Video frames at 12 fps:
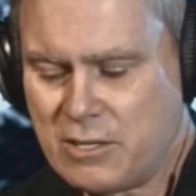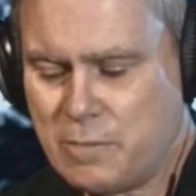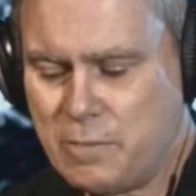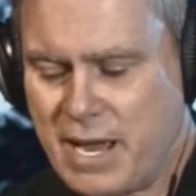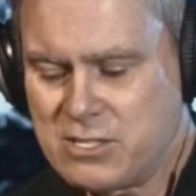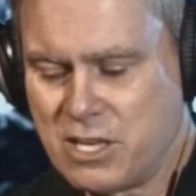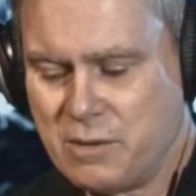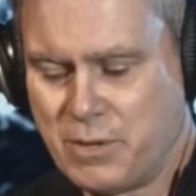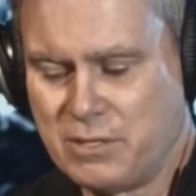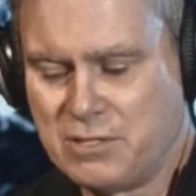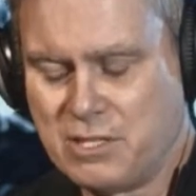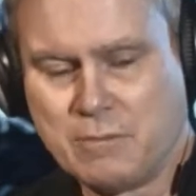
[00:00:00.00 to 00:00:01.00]
a
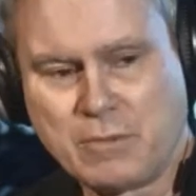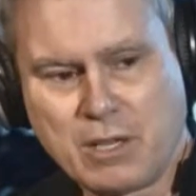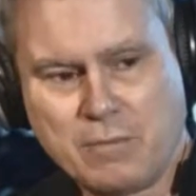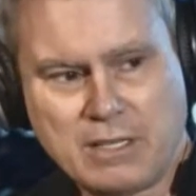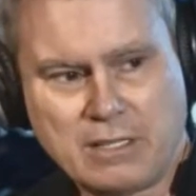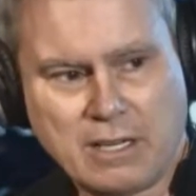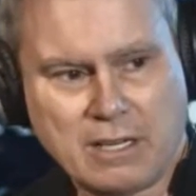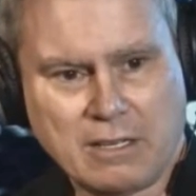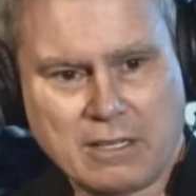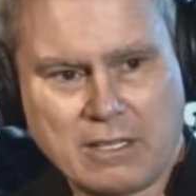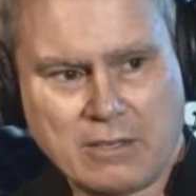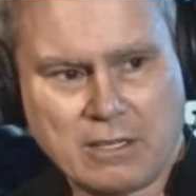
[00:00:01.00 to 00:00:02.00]
basketball team committed,
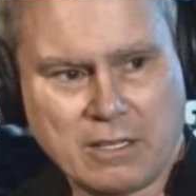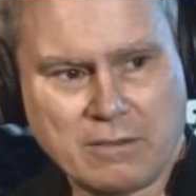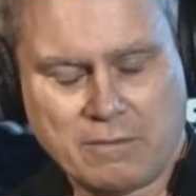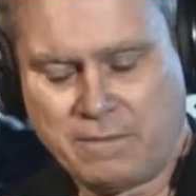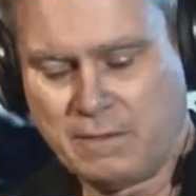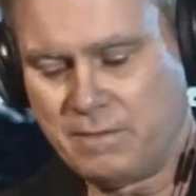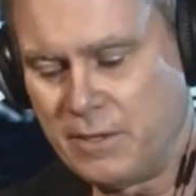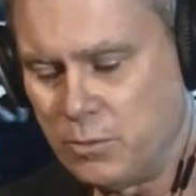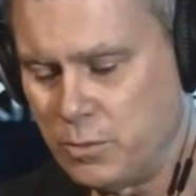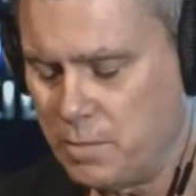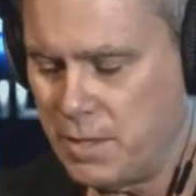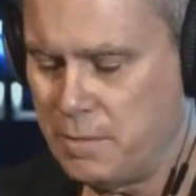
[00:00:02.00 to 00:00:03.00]
filled
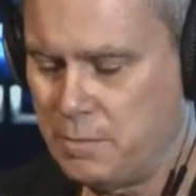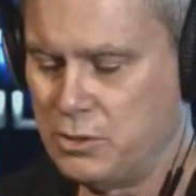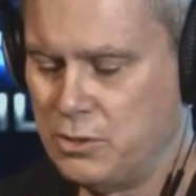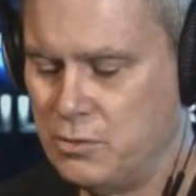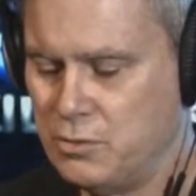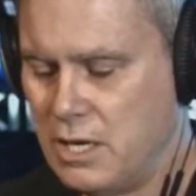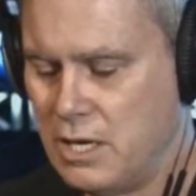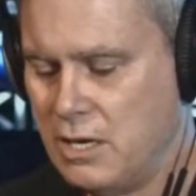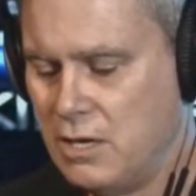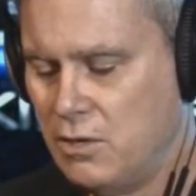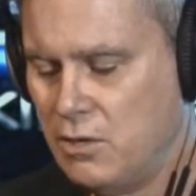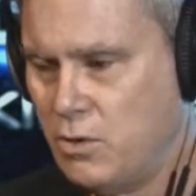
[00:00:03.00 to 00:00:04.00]
with people who
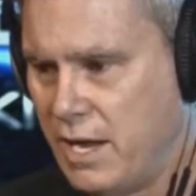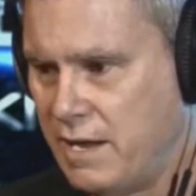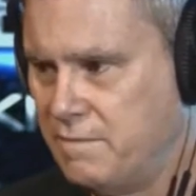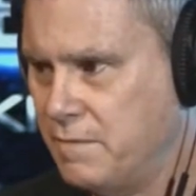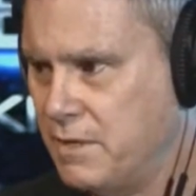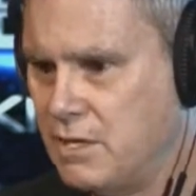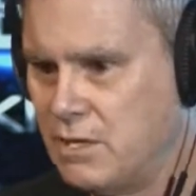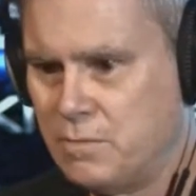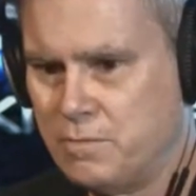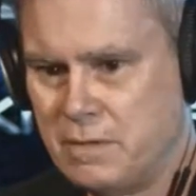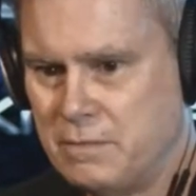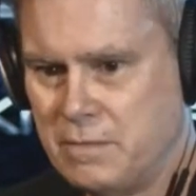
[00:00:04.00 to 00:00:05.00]
have,
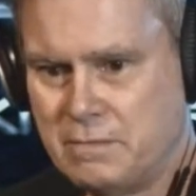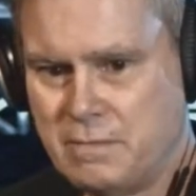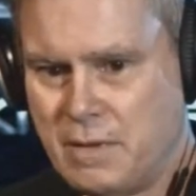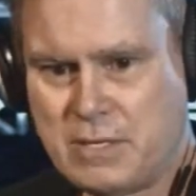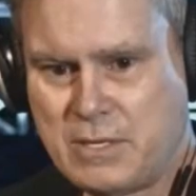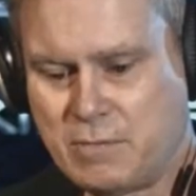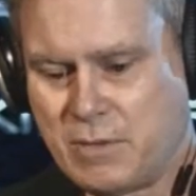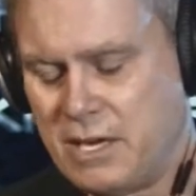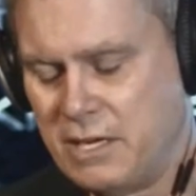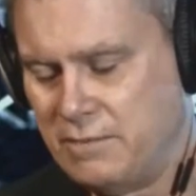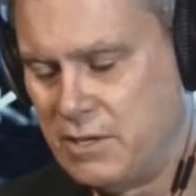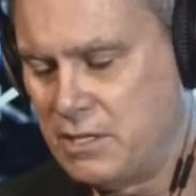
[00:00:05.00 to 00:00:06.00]
maybe some
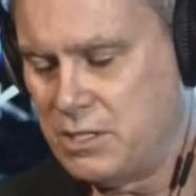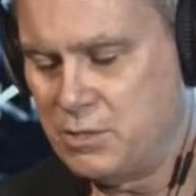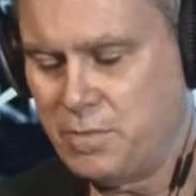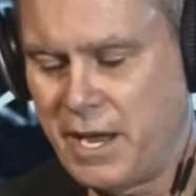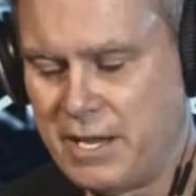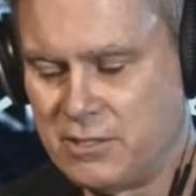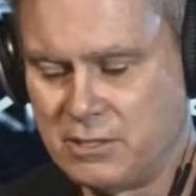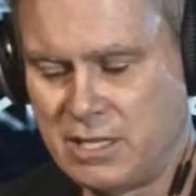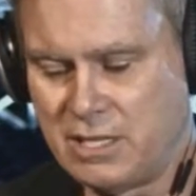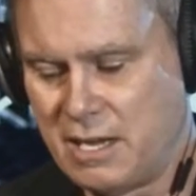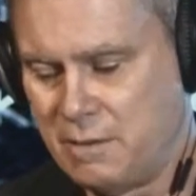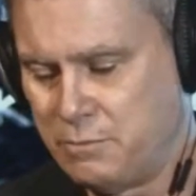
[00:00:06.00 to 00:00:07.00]
kind of a
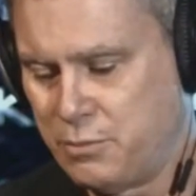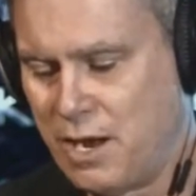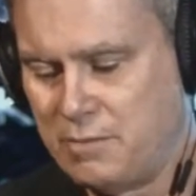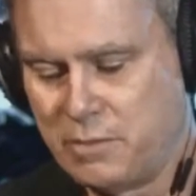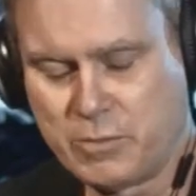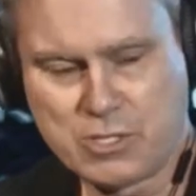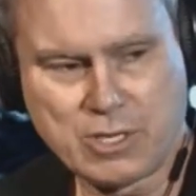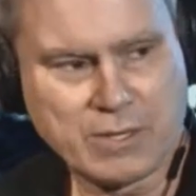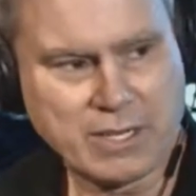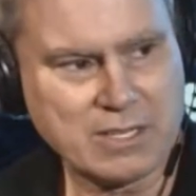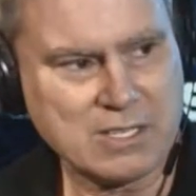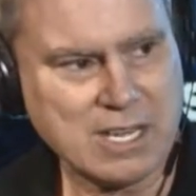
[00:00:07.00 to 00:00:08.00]
spinal problem or
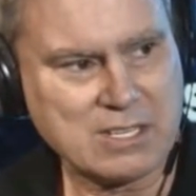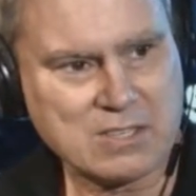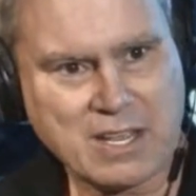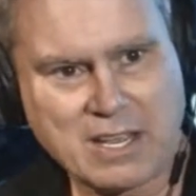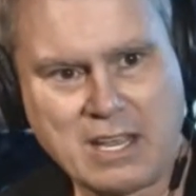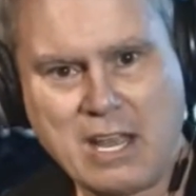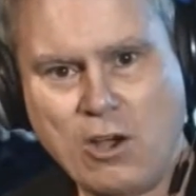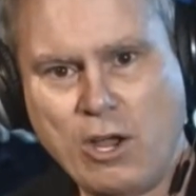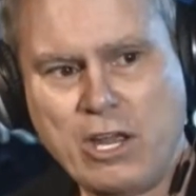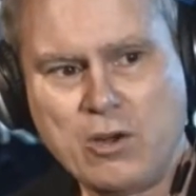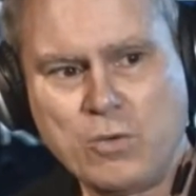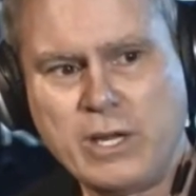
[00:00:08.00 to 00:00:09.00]
something. It's like,
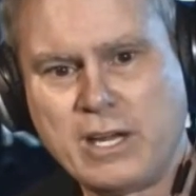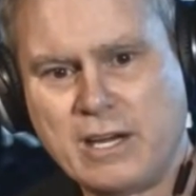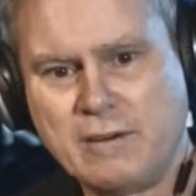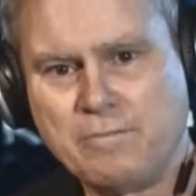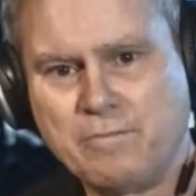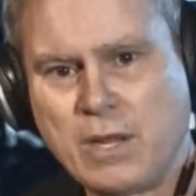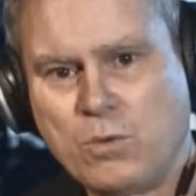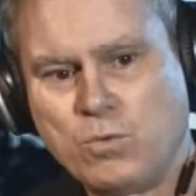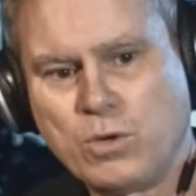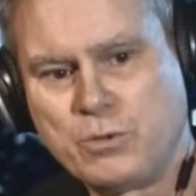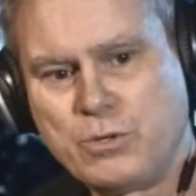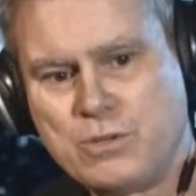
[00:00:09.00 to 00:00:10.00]
here we are,
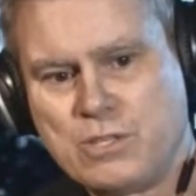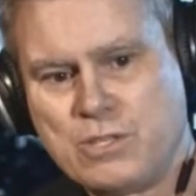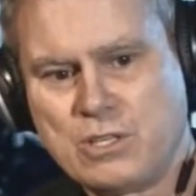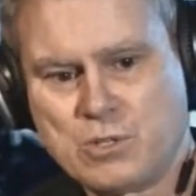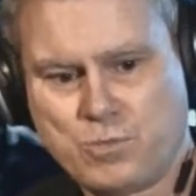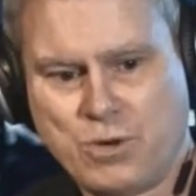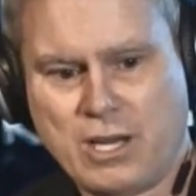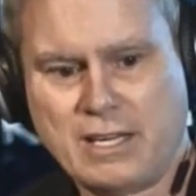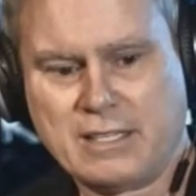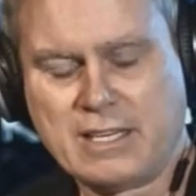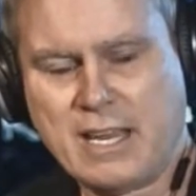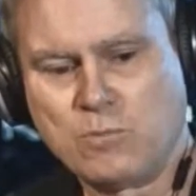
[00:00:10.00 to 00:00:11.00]
we're producing this
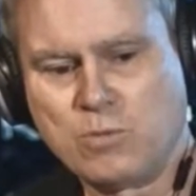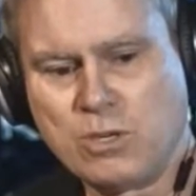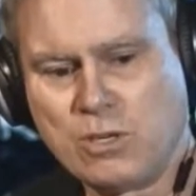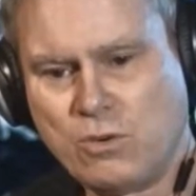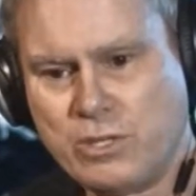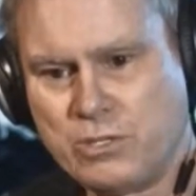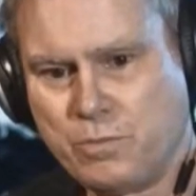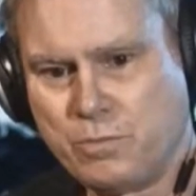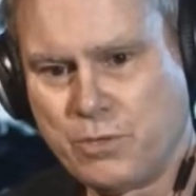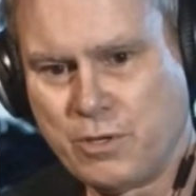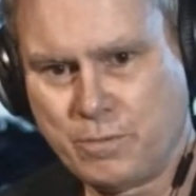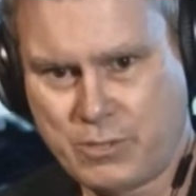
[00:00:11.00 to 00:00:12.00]
product, and we're going to
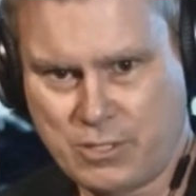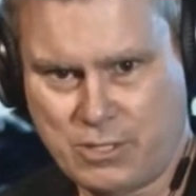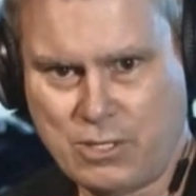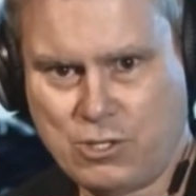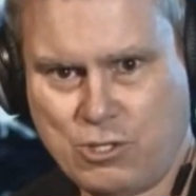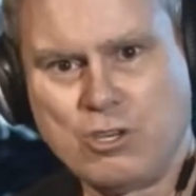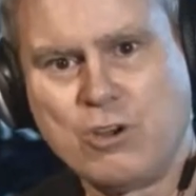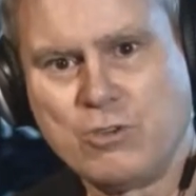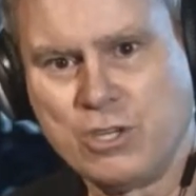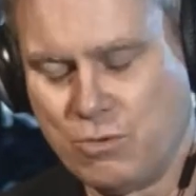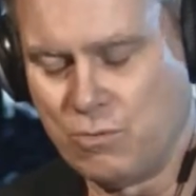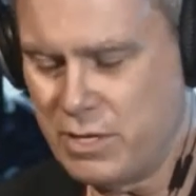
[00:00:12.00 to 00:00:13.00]
purposely show
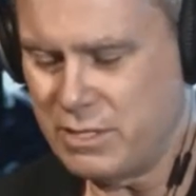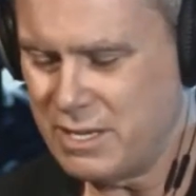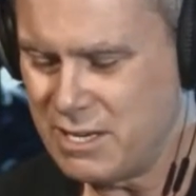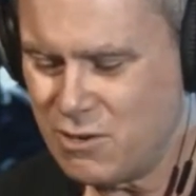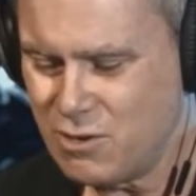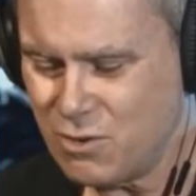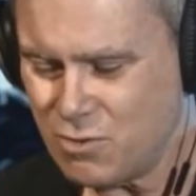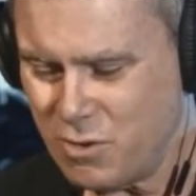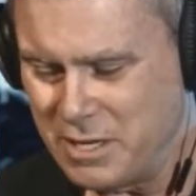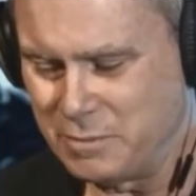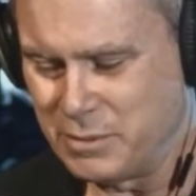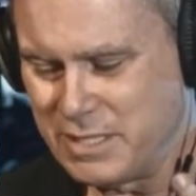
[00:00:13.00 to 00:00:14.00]
you what
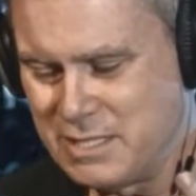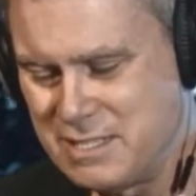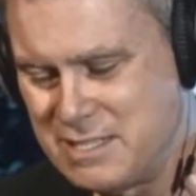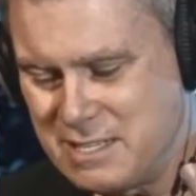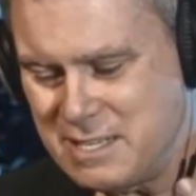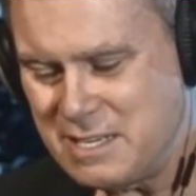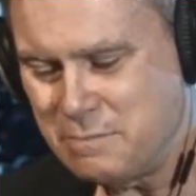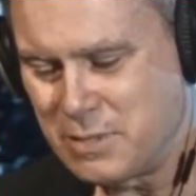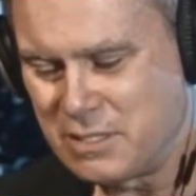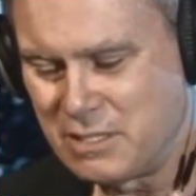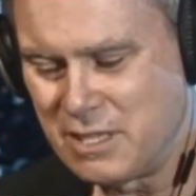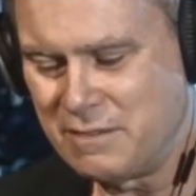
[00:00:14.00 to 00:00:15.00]
incredibly deep
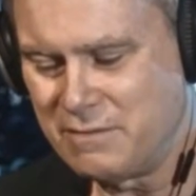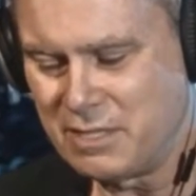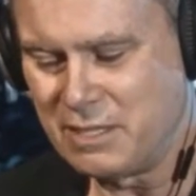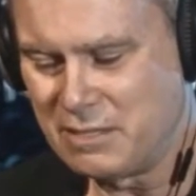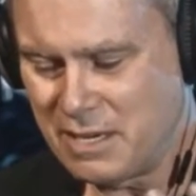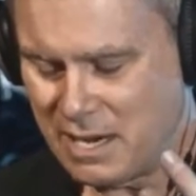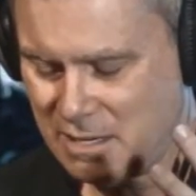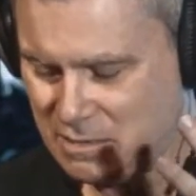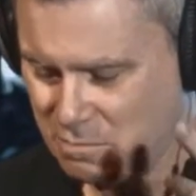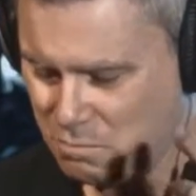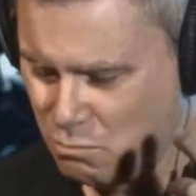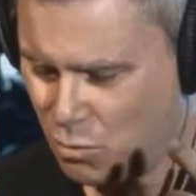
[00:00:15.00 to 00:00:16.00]
and loving
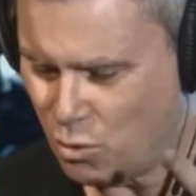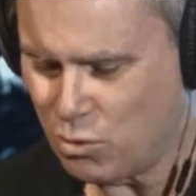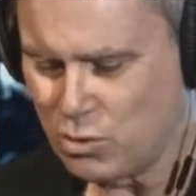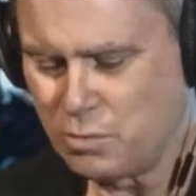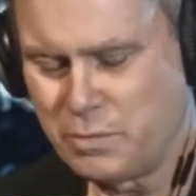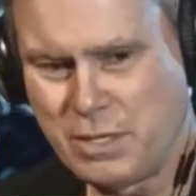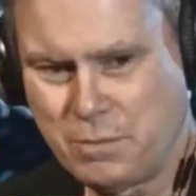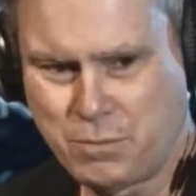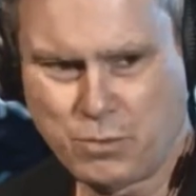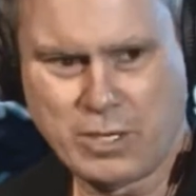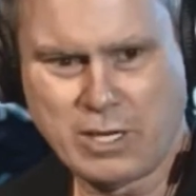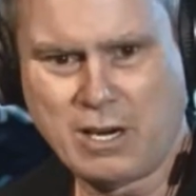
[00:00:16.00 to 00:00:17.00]
and moral
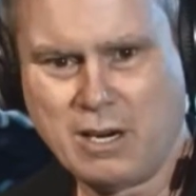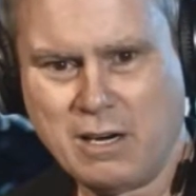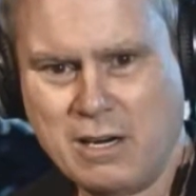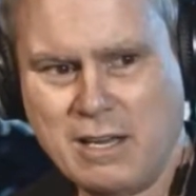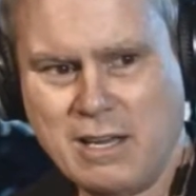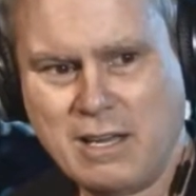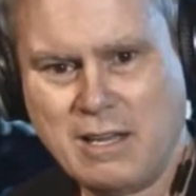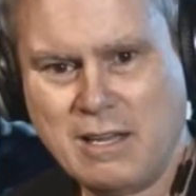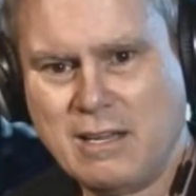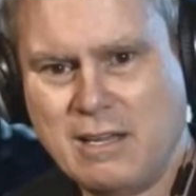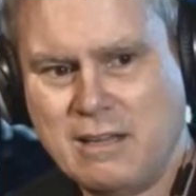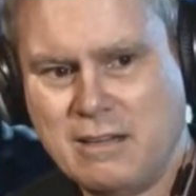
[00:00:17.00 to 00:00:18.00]
people we are
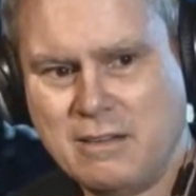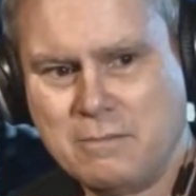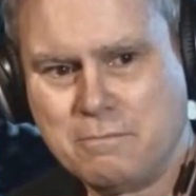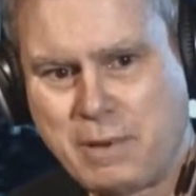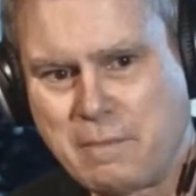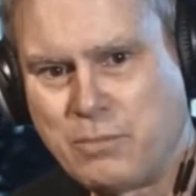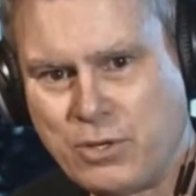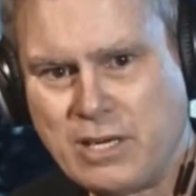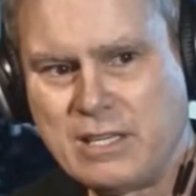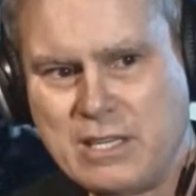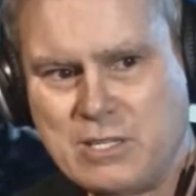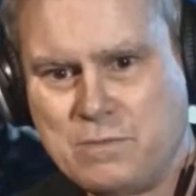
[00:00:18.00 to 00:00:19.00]
by
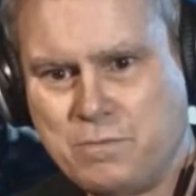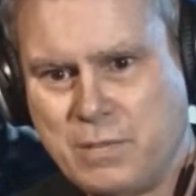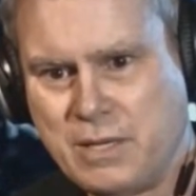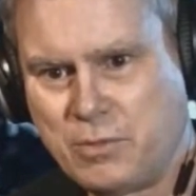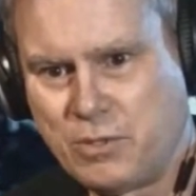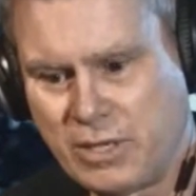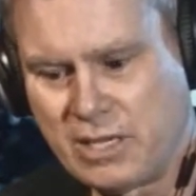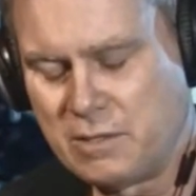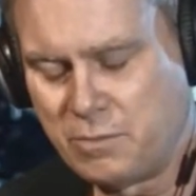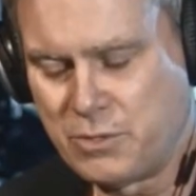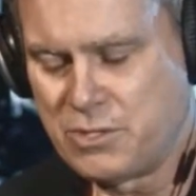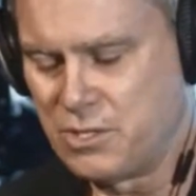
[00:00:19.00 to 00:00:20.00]
putting these people
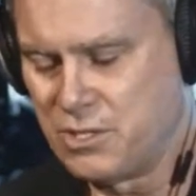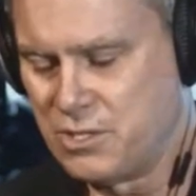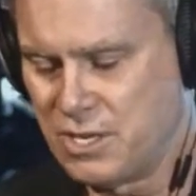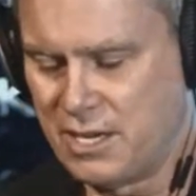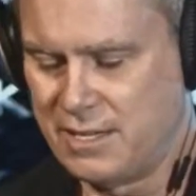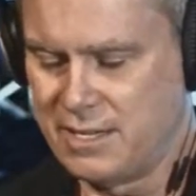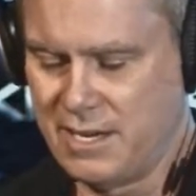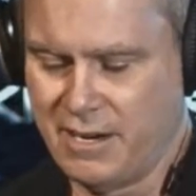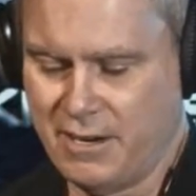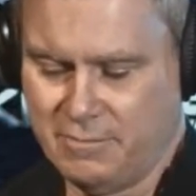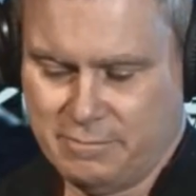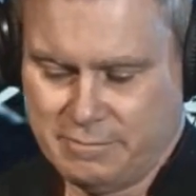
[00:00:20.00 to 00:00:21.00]
into positions on the
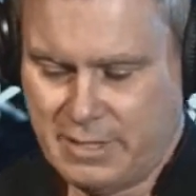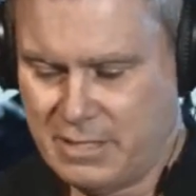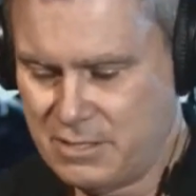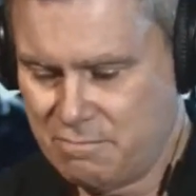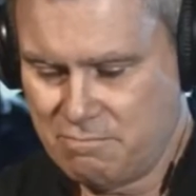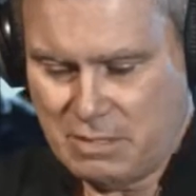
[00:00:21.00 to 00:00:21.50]
air. It's,